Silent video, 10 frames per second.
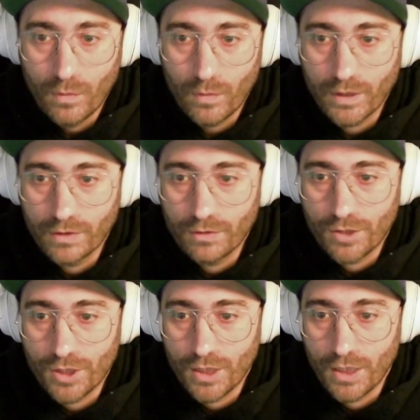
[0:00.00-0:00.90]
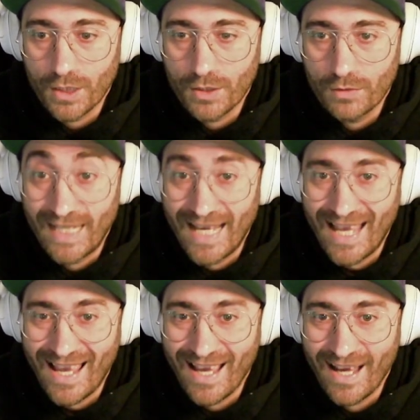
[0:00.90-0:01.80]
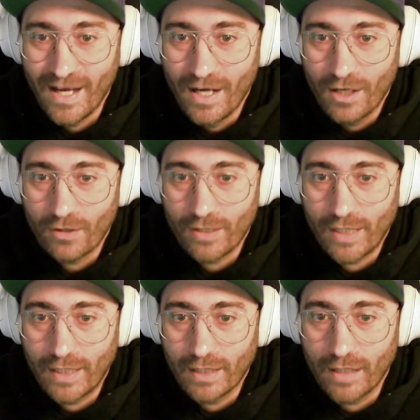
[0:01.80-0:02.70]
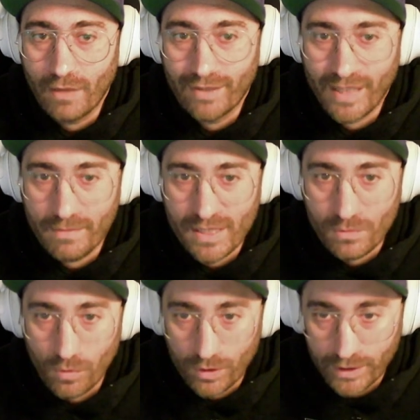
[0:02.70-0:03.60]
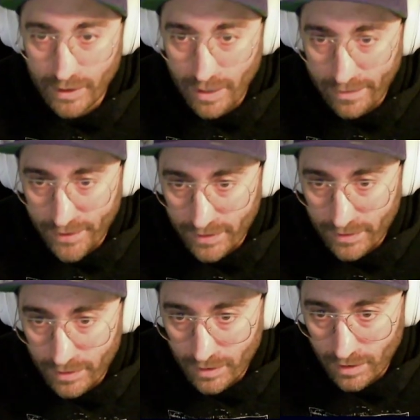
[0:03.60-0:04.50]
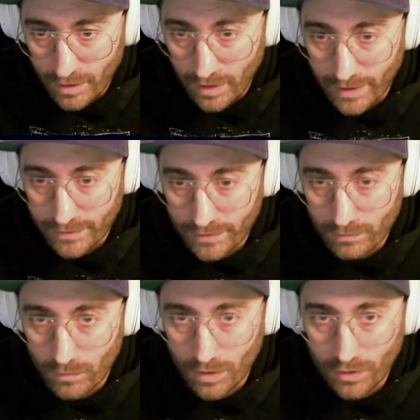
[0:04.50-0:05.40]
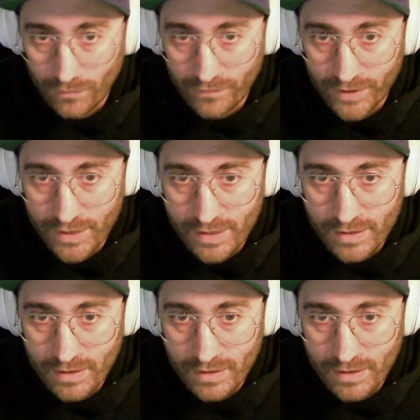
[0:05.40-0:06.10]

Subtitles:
We need to change, yeah. Okay, our game is working. I think I hit one of these.